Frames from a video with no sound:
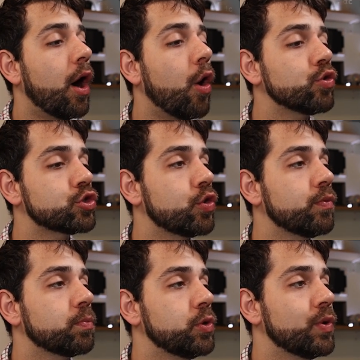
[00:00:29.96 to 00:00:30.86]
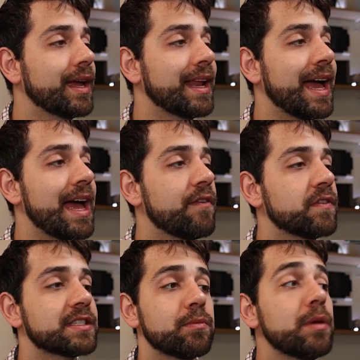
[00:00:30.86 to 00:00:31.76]
Also, you can have
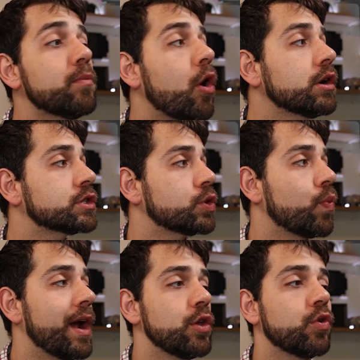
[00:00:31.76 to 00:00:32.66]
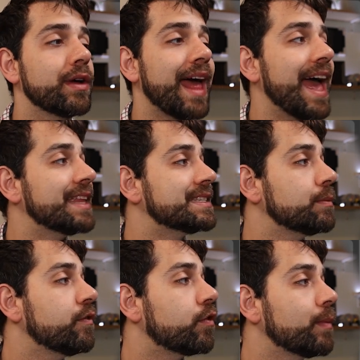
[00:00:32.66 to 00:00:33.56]
some inbox where you can add
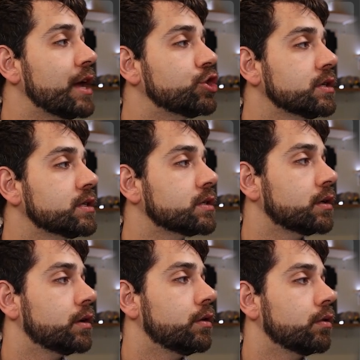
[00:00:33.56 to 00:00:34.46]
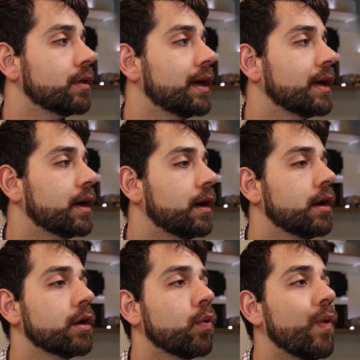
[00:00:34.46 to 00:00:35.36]
some informations, look like
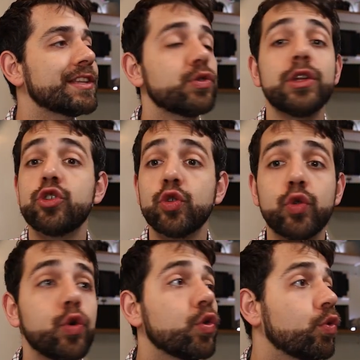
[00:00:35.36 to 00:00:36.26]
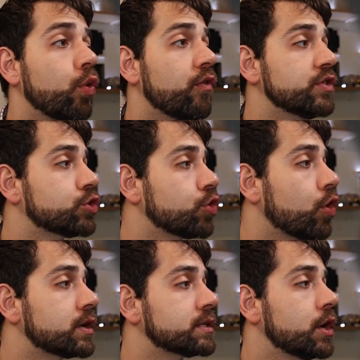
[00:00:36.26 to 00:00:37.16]
what you need to do, grocery
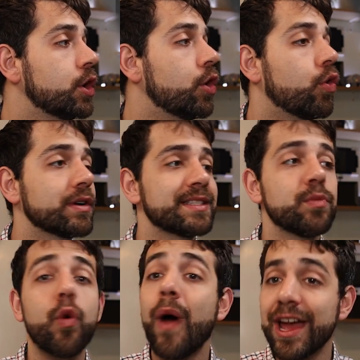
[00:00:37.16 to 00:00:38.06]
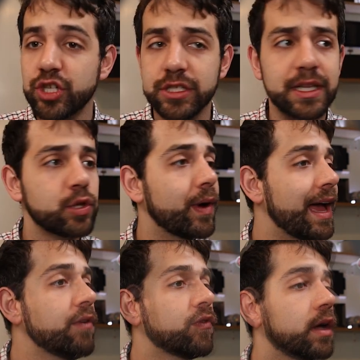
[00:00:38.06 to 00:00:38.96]
stores, or some questions that you
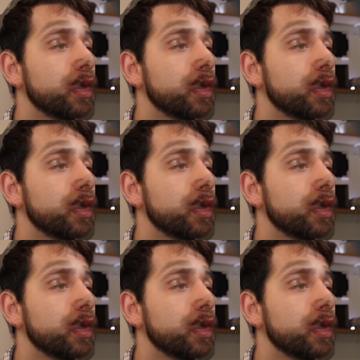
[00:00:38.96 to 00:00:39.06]
have.